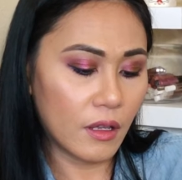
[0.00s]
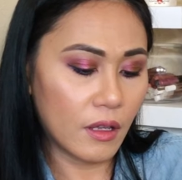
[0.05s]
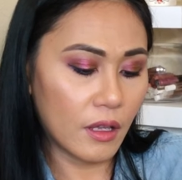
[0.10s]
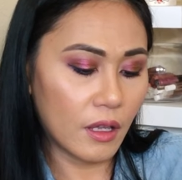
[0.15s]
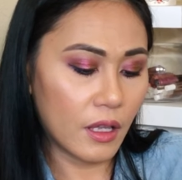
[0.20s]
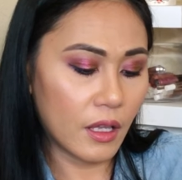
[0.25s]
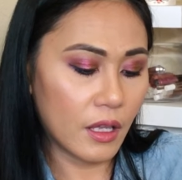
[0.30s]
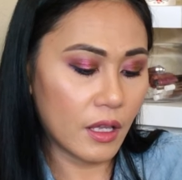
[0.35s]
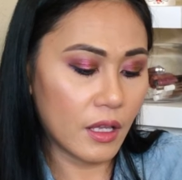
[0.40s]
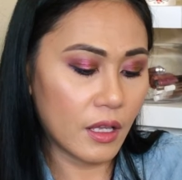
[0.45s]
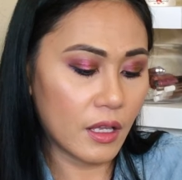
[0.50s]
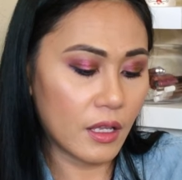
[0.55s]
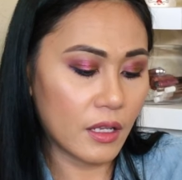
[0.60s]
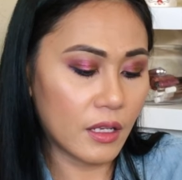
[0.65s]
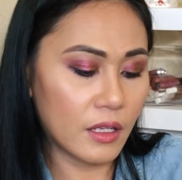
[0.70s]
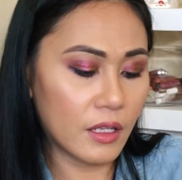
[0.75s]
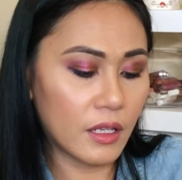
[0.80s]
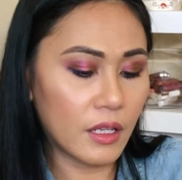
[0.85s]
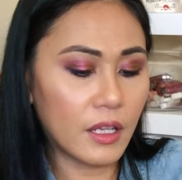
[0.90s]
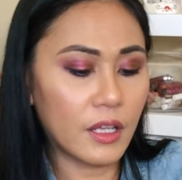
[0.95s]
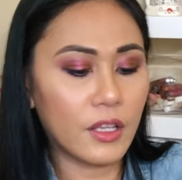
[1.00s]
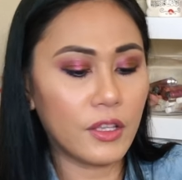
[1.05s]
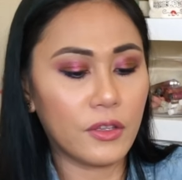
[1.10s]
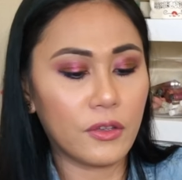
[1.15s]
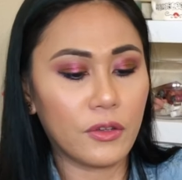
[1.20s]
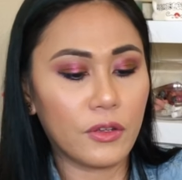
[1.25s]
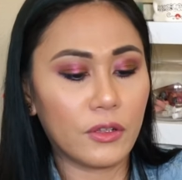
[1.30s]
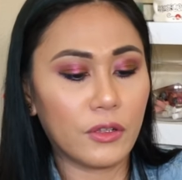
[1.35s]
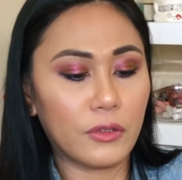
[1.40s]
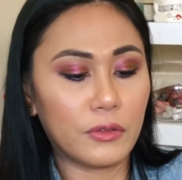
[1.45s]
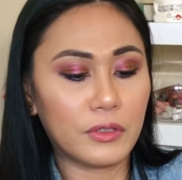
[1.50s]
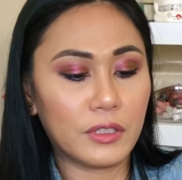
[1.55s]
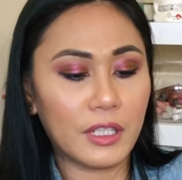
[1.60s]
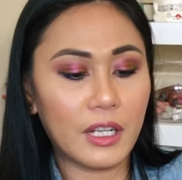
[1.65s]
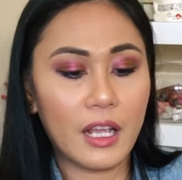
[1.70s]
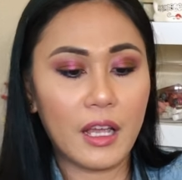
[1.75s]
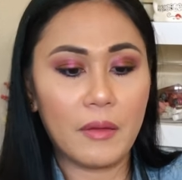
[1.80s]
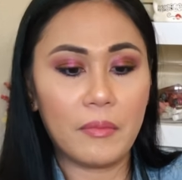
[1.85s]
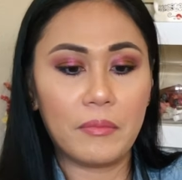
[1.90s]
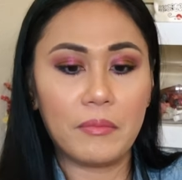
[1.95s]
and you close it
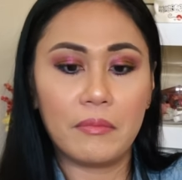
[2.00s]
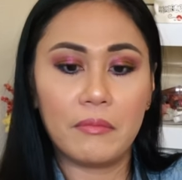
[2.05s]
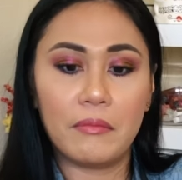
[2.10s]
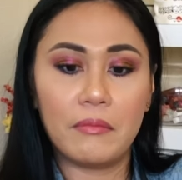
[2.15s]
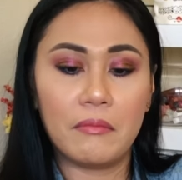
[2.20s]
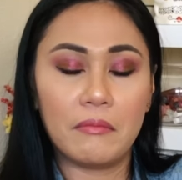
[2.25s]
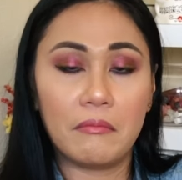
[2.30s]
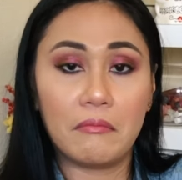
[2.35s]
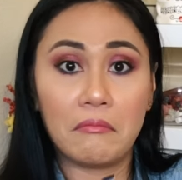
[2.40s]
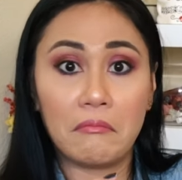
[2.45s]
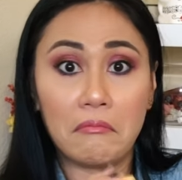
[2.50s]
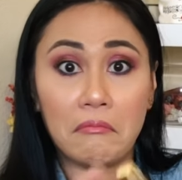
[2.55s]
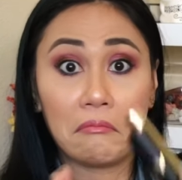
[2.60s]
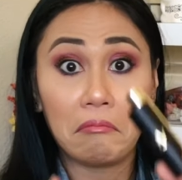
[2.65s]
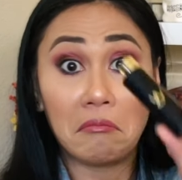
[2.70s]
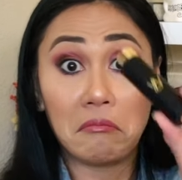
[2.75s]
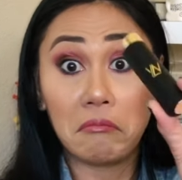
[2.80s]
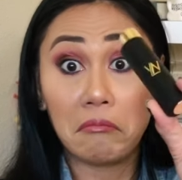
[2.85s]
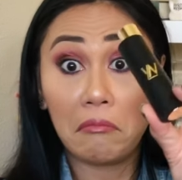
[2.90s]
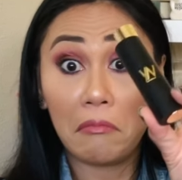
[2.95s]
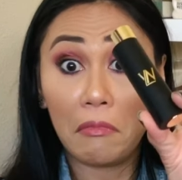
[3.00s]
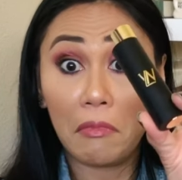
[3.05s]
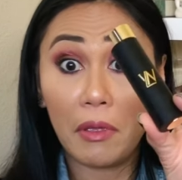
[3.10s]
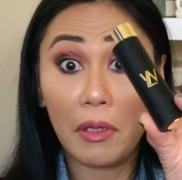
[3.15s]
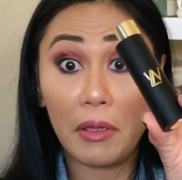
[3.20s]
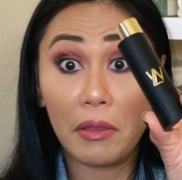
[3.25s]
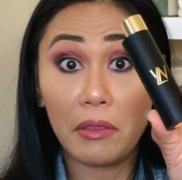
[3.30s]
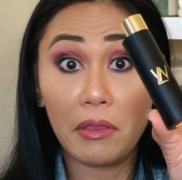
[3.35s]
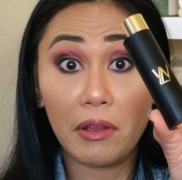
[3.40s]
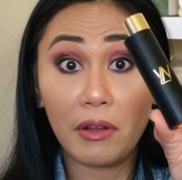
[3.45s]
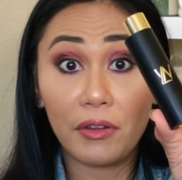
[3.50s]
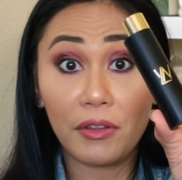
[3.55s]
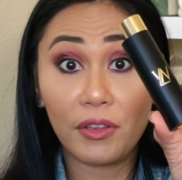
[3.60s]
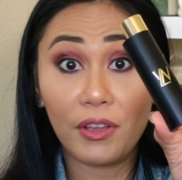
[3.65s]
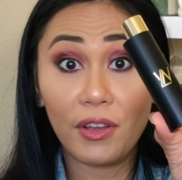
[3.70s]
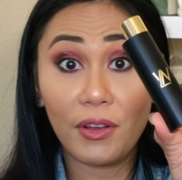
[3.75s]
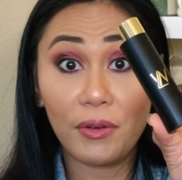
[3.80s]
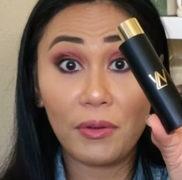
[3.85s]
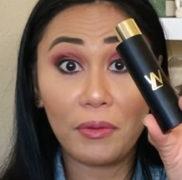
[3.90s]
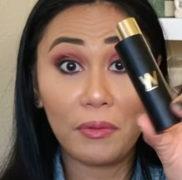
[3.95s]
up. And there you
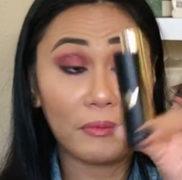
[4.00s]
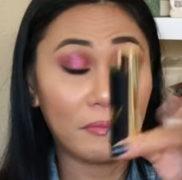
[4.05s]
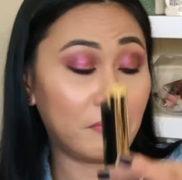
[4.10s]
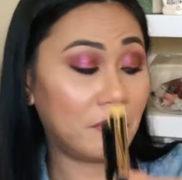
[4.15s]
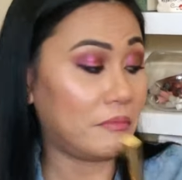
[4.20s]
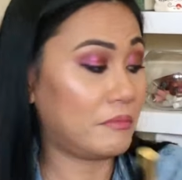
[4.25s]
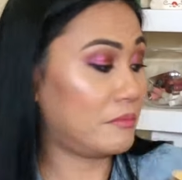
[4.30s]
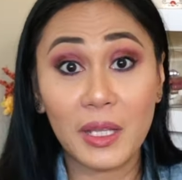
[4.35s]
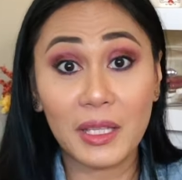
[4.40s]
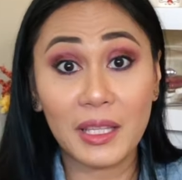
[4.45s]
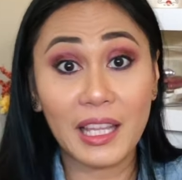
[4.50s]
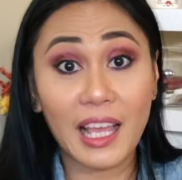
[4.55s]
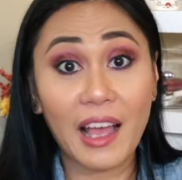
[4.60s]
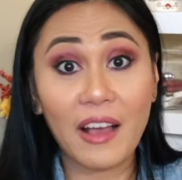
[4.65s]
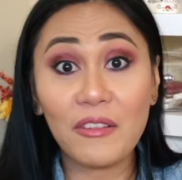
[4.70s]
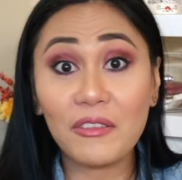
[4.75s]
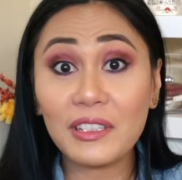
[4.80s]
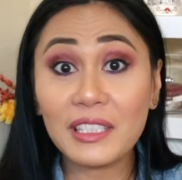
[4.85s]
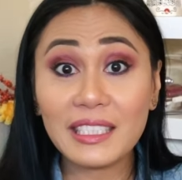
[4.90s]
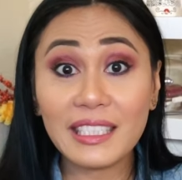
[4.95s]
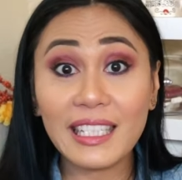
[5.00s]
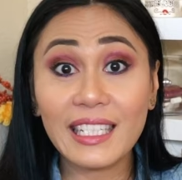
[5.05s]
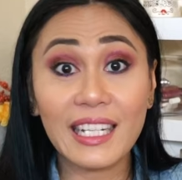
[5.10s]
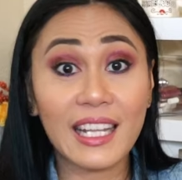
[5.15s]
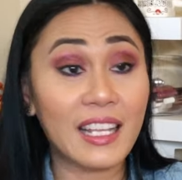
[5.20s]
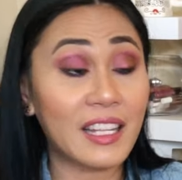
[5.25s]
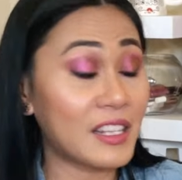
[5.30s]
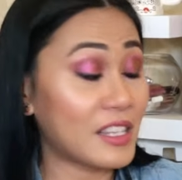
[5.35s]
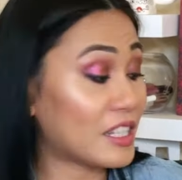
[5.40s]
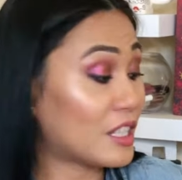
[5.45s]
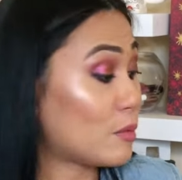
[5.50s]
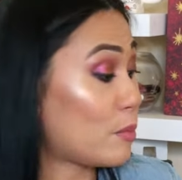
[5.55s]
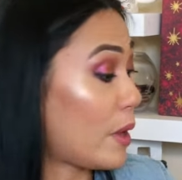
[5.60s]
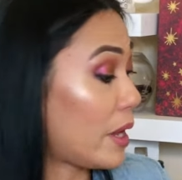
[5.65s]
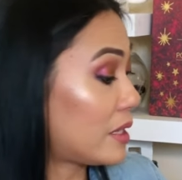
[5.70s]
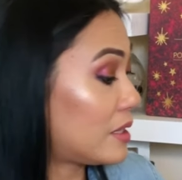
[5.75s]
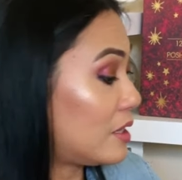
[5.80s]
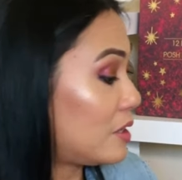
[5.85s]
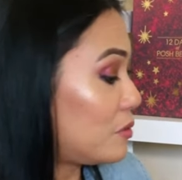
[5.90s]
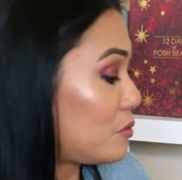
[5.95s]
go. And that was an
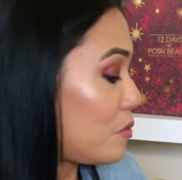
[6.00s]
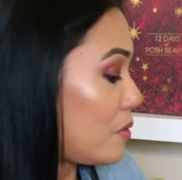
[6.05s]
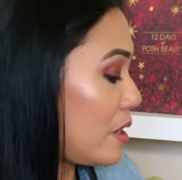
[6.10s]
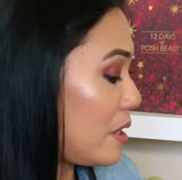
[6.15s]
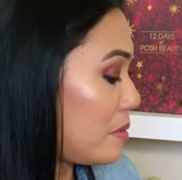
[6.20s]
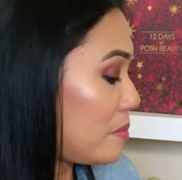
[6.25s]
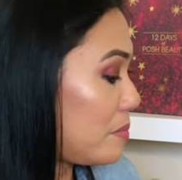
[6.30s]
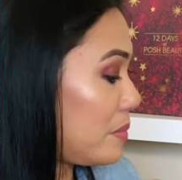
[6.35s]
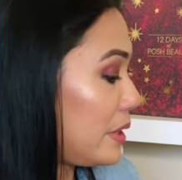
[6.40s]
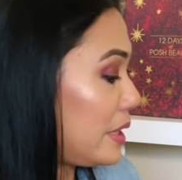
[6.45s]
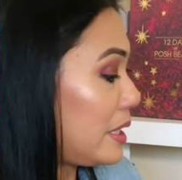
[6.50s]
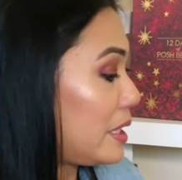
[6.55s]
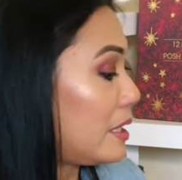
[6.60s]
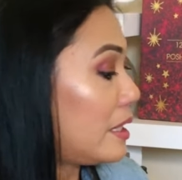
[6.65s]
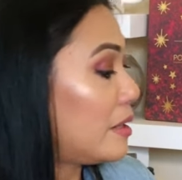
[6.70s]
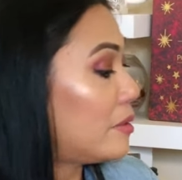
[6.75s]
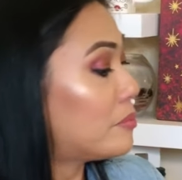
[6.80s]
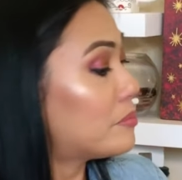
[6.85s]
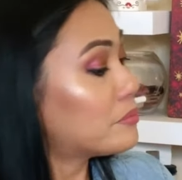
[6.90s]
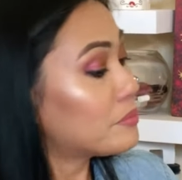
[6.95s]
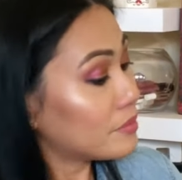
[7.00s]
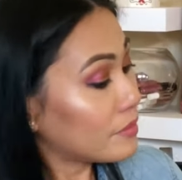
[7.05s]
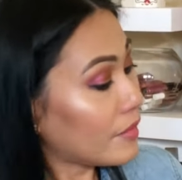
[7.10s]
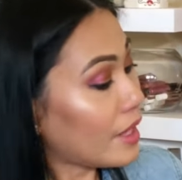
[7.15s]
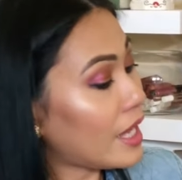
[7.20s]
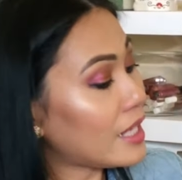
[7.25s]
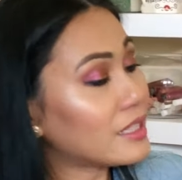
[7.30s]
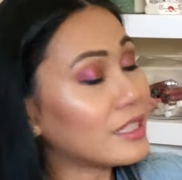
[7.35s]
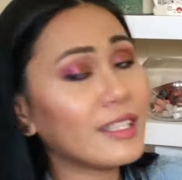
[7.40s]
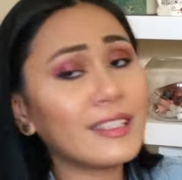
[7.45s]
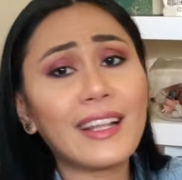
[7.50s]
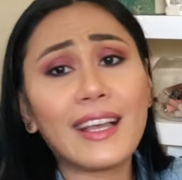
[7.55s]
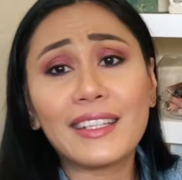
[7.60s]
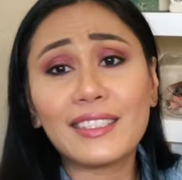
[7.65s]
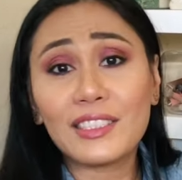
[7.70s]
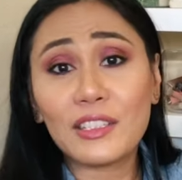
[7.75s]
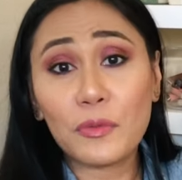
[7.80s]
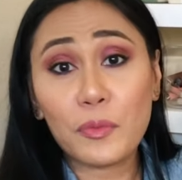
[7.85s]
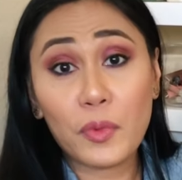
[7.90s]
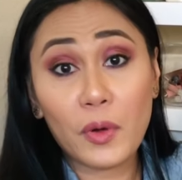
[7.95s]
unexpected one, but that's a
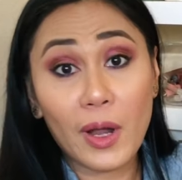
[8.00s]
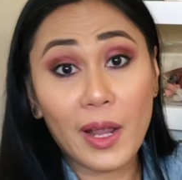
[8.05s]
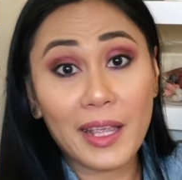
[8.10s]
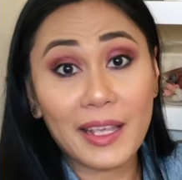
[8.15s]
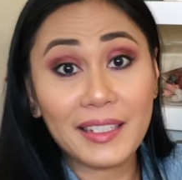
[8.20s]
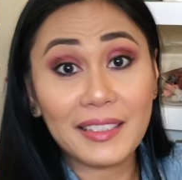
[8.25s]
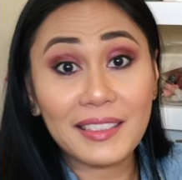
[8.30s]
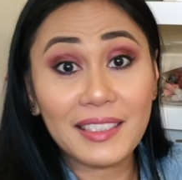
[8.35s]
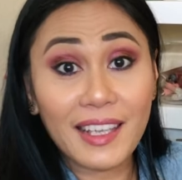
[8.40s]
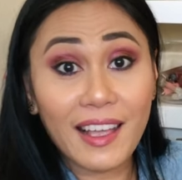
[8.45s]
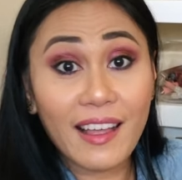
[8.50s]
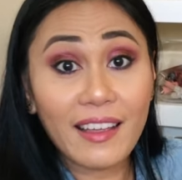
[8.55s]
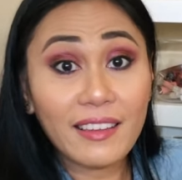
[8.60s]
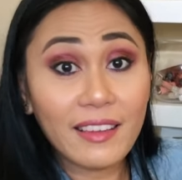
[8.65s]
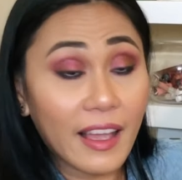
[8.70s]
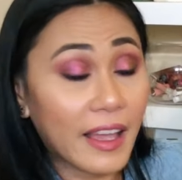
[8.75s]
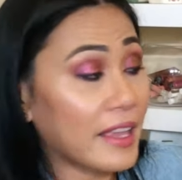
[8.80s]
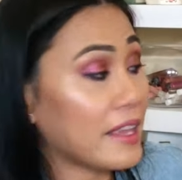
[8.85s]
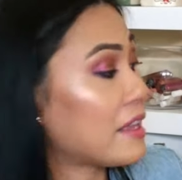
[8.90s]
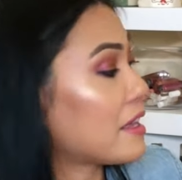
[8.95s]
nice surprise. I like